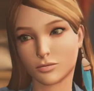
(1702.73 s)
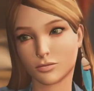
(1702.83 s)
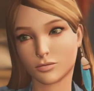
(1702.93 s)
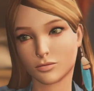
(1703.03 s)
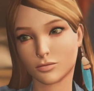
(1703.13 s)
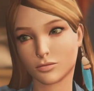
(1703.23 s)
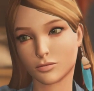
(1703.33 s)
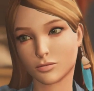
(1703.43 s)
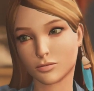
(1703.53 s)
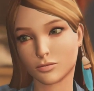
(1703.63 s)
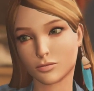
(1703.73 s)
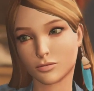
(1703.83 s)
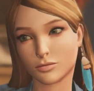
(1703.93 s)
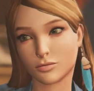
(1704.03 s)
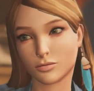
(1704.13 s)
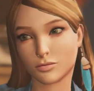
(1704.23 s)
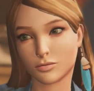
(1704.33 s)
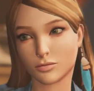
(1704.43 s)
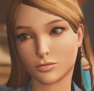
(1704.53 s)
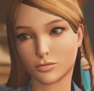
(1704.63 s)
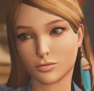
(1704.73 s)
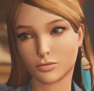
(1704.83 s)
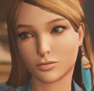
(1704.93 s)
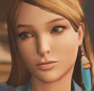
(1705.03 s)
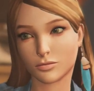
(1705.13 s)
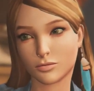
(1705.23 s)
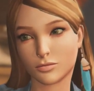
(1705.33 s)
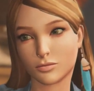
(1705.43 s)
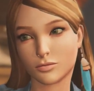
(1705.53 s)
(silent)